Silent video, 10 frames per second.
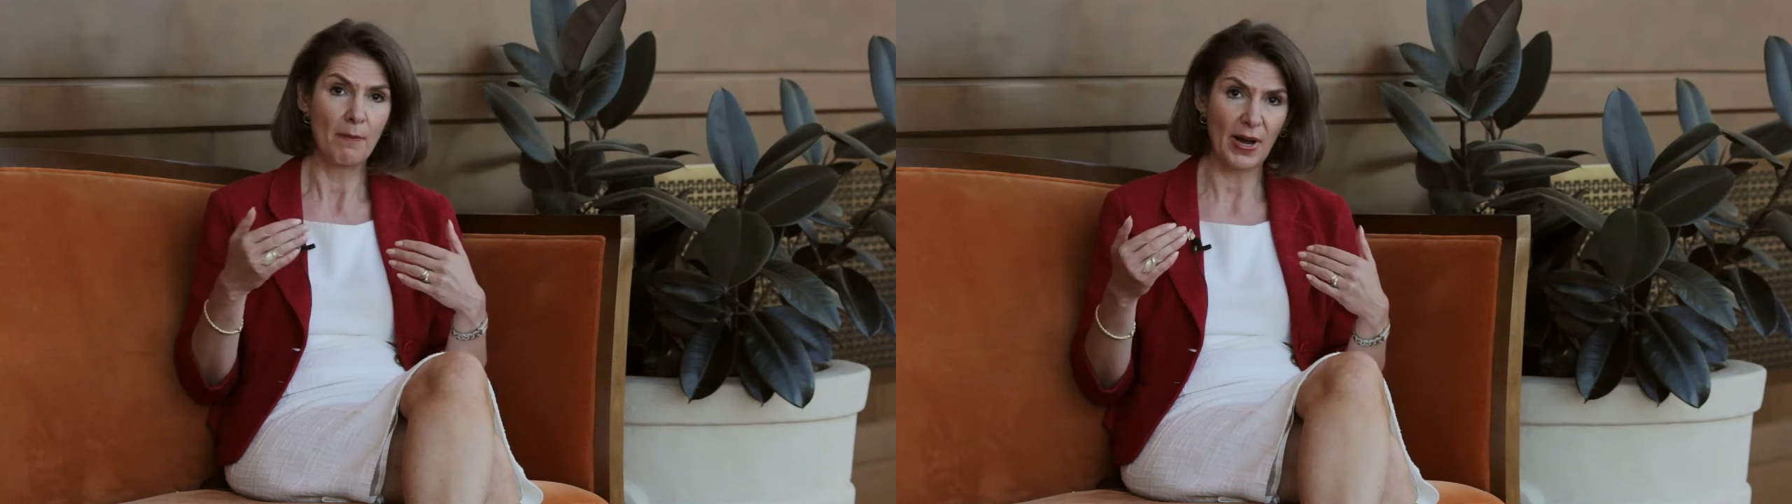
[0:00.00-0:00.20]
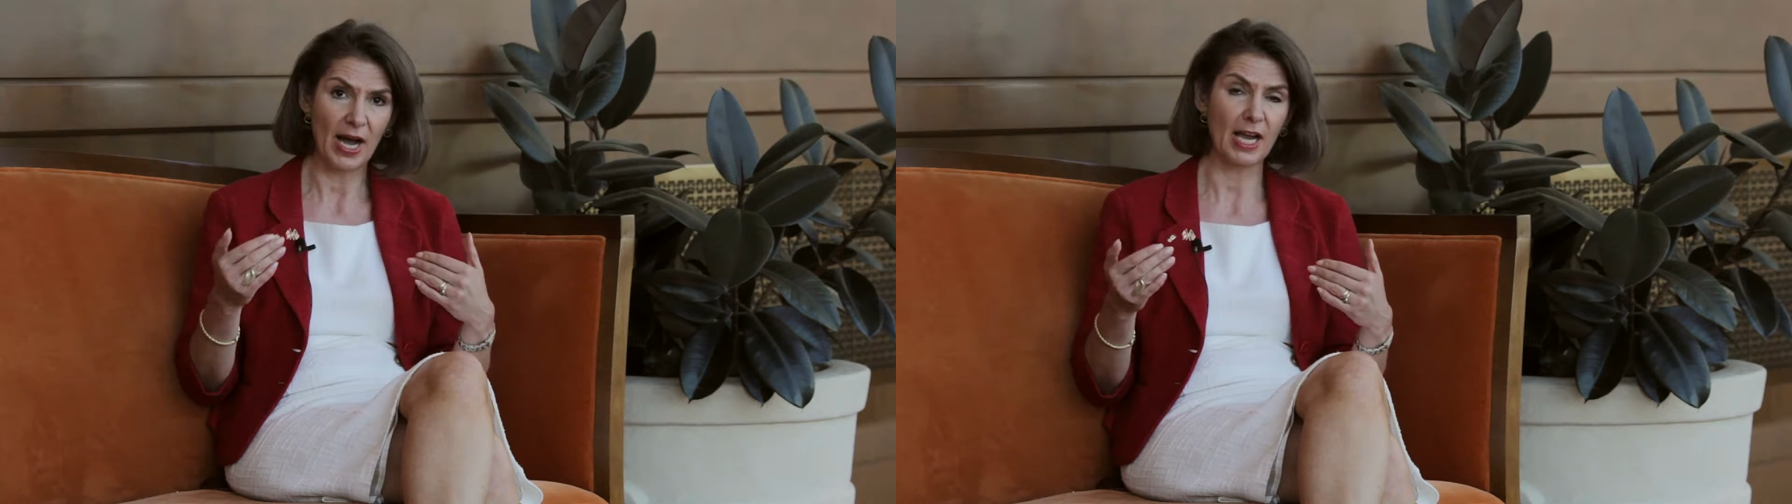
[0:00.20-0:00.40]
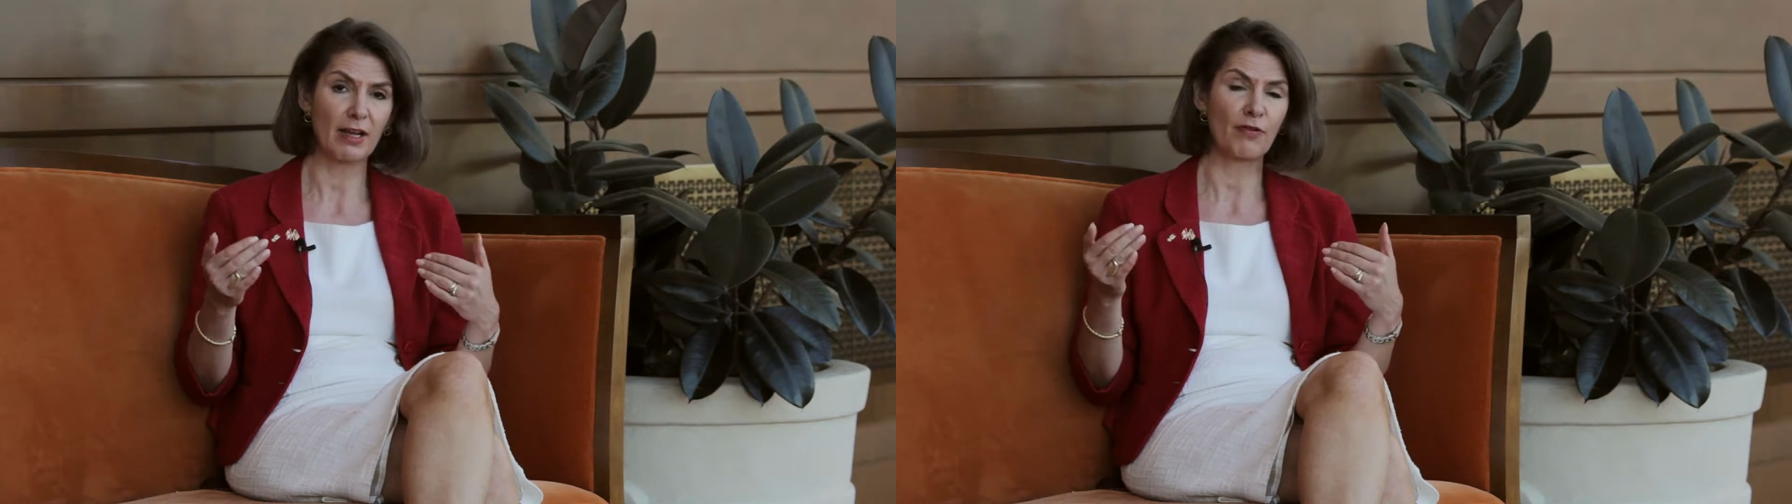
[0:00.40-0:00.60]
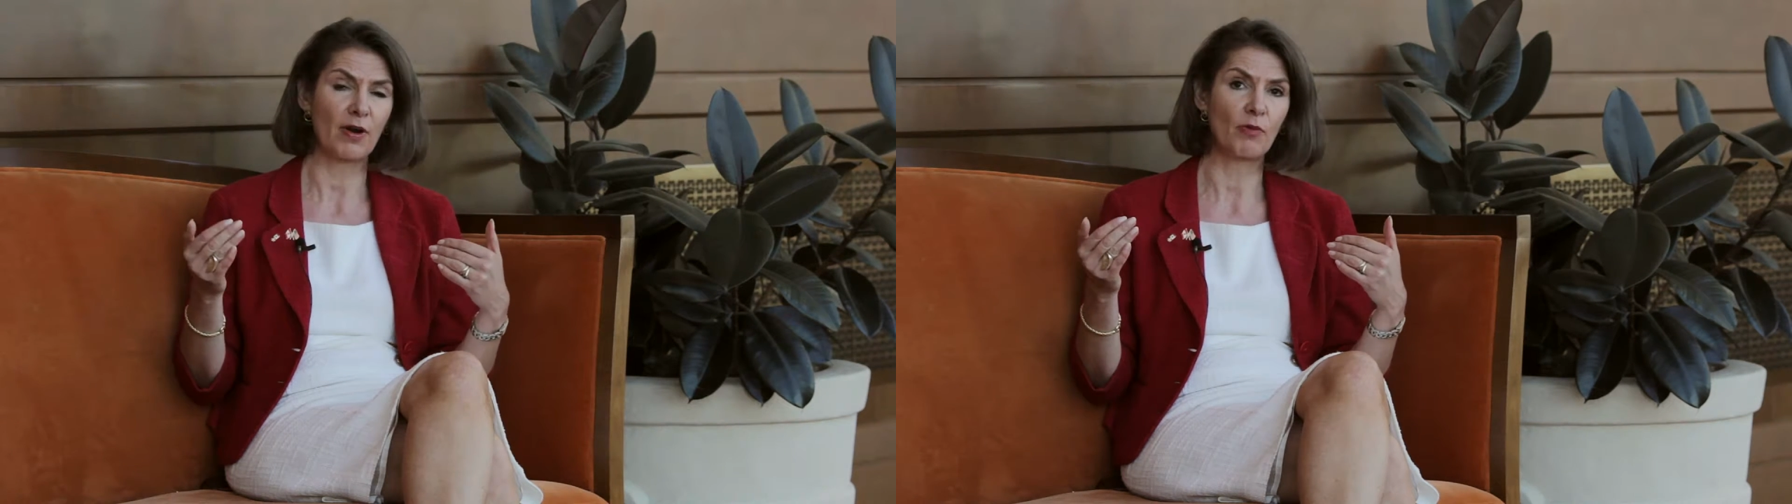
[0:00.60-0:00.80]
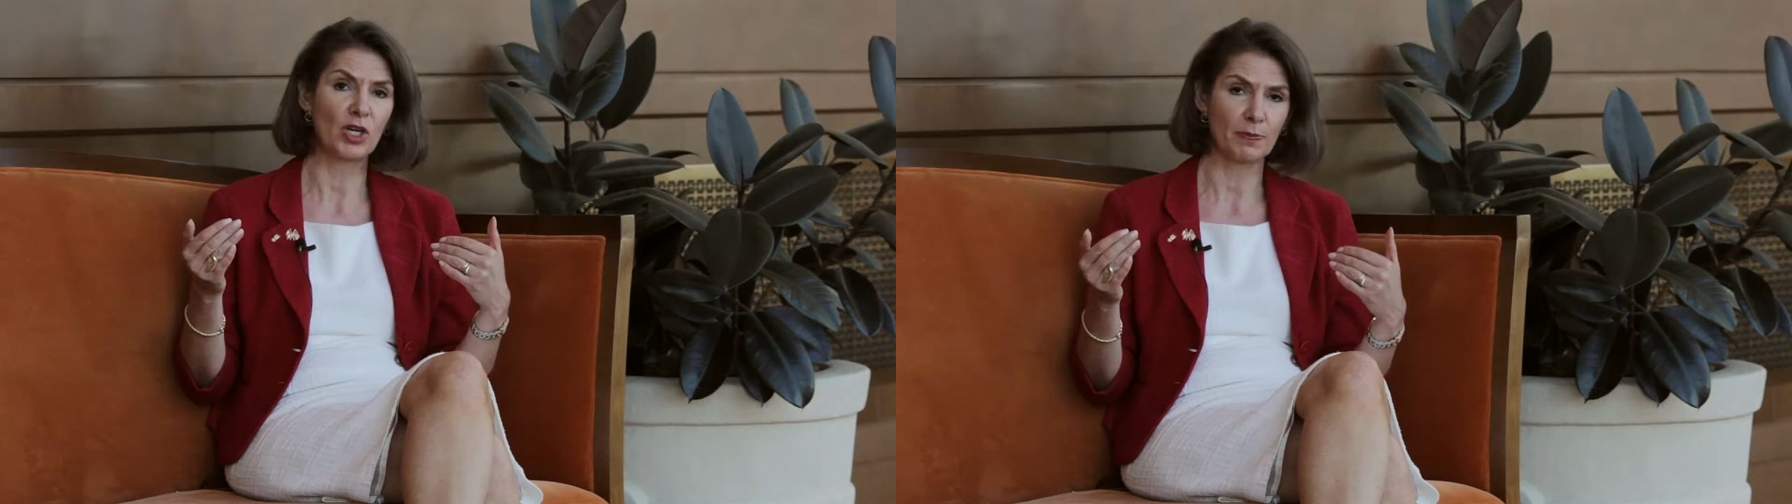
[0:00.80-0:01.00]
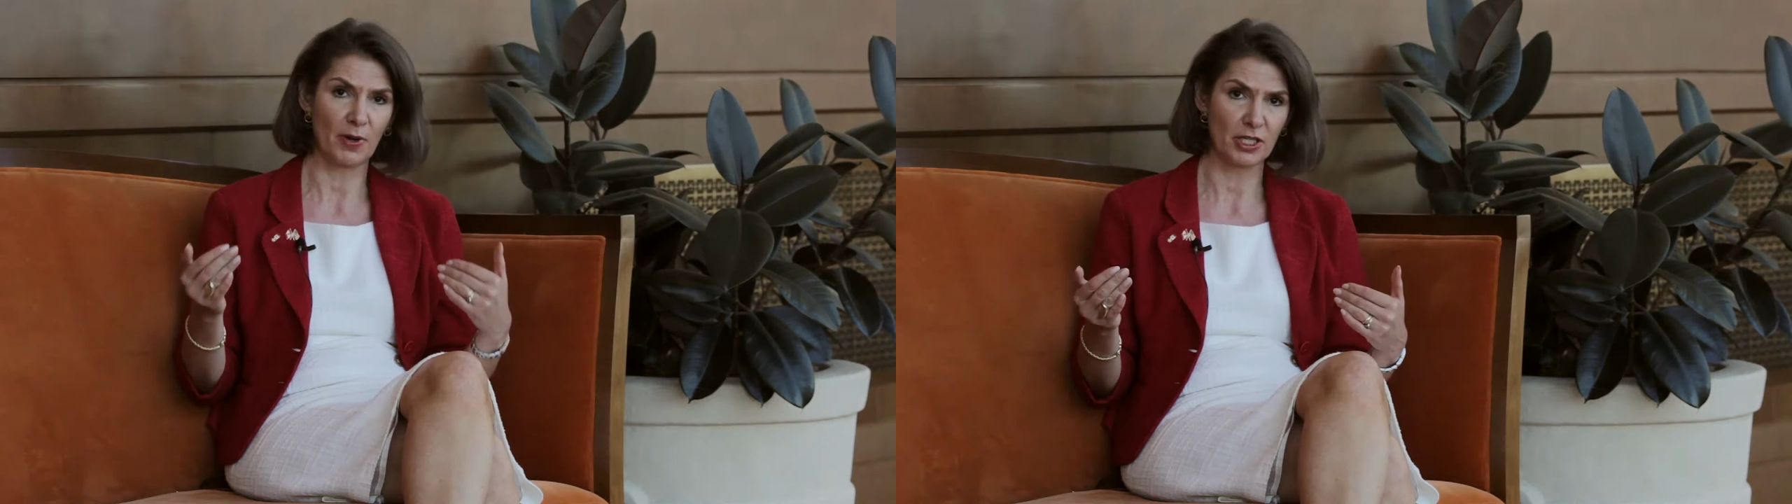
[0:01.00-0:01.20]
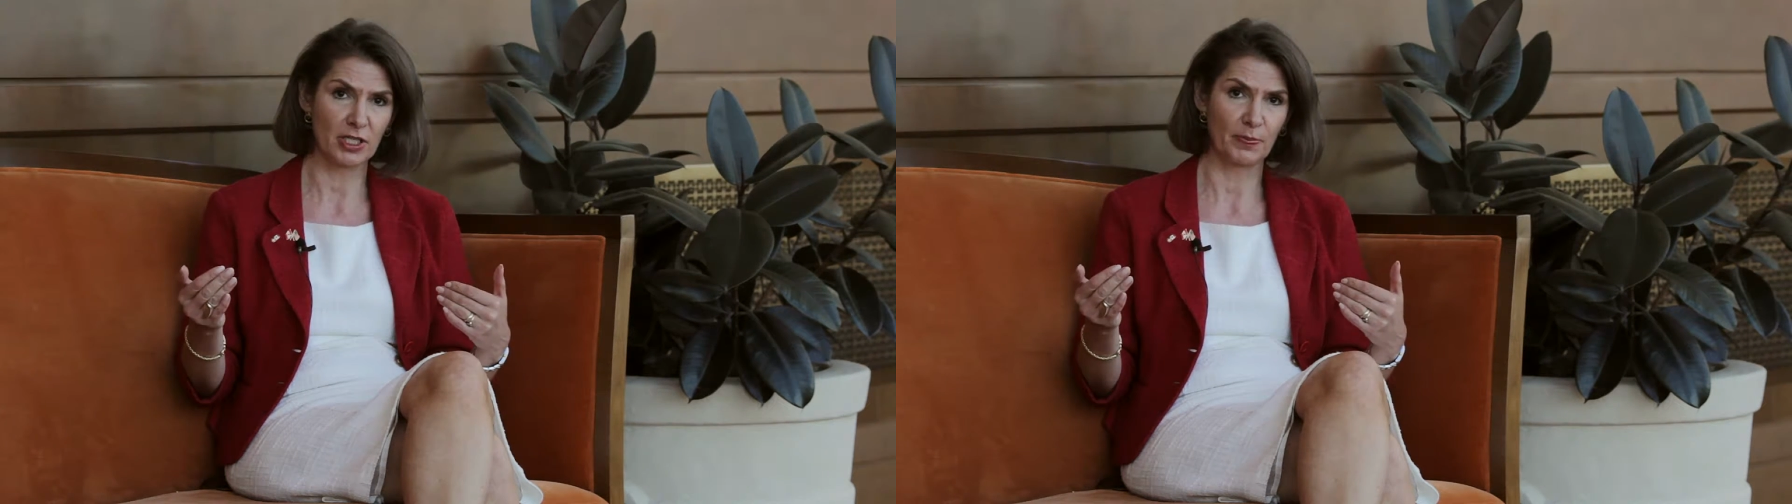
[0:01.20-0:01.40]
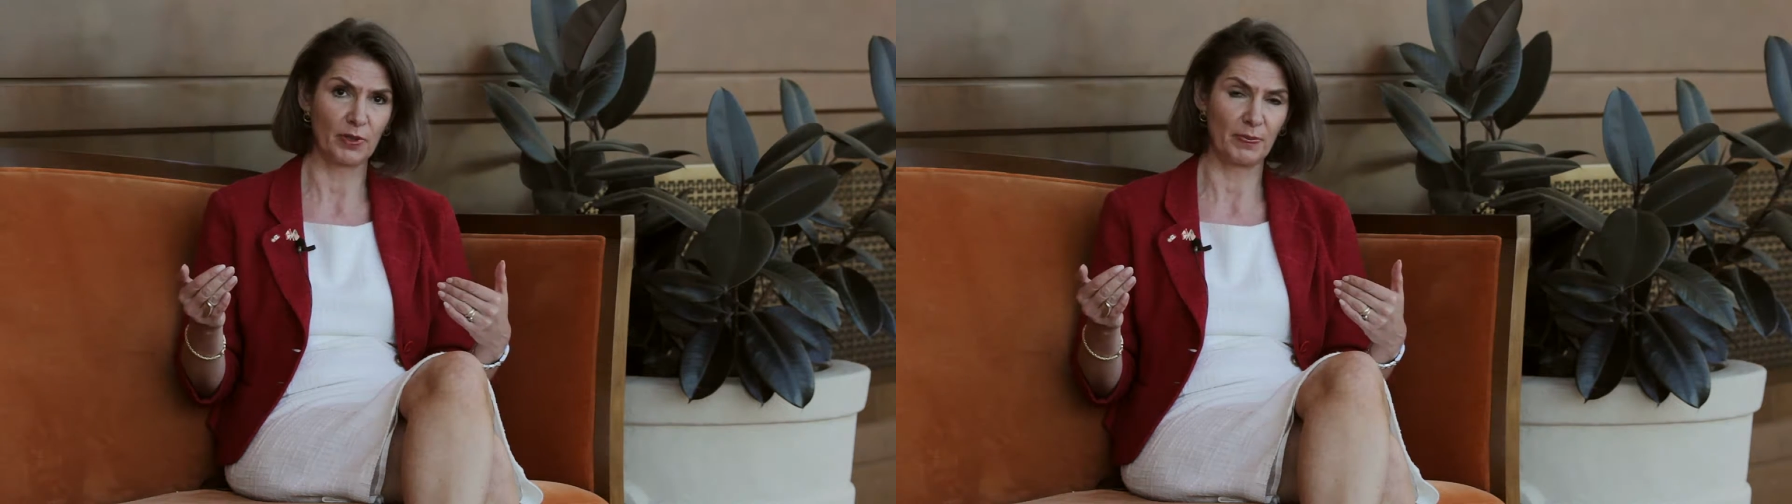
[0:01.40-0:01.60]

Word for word: buying from responsible